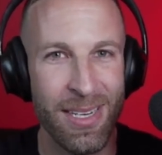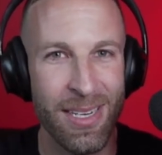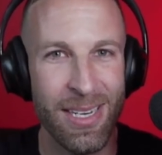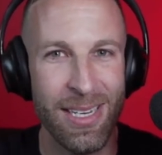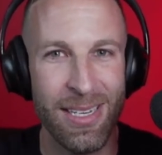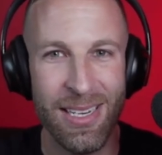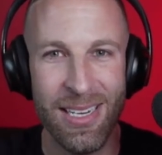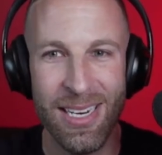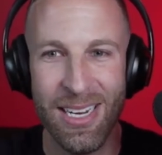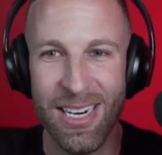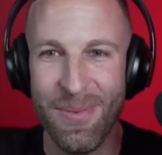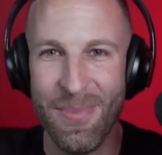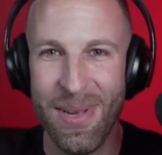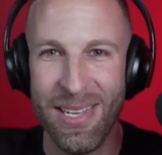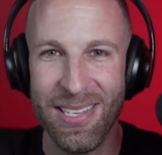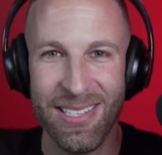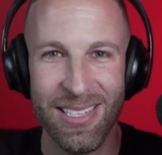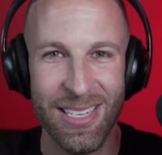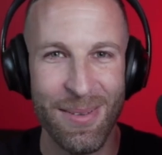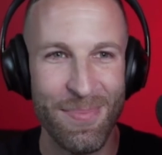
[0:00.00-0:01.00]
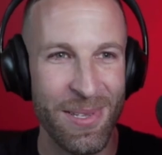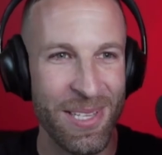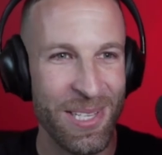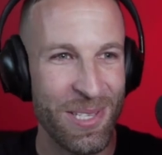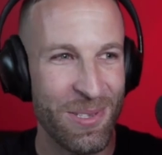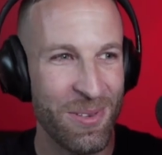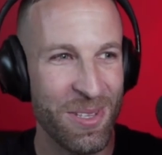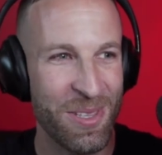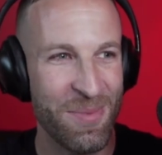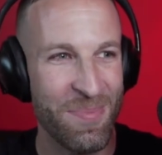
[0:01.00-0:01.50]
None of my
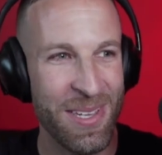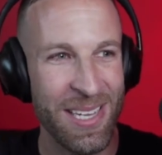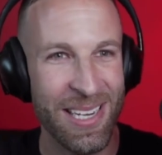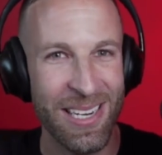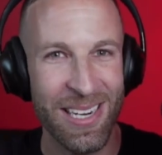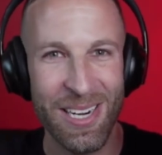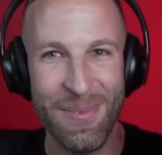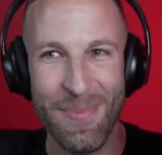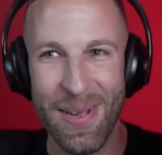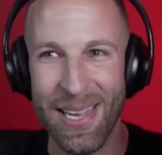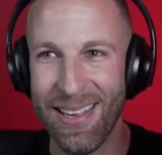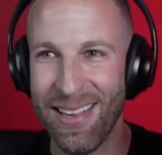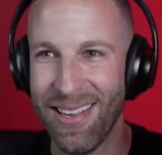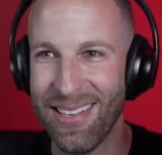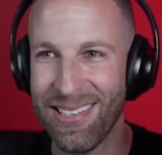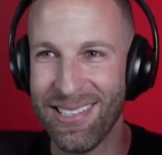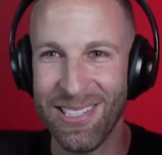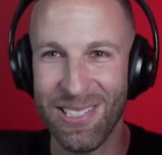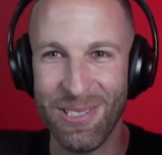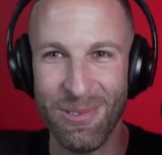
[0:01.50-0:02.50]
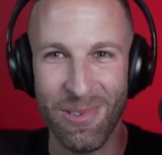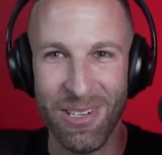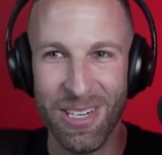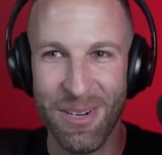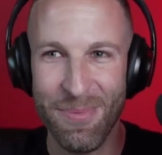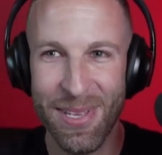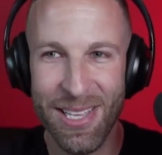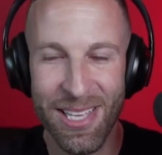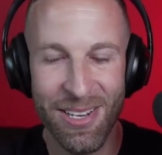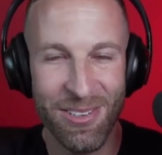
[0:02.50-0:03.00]
siblings with me, none of my cousins were going to
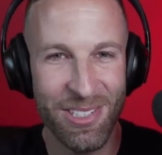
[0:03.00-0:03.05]
be there.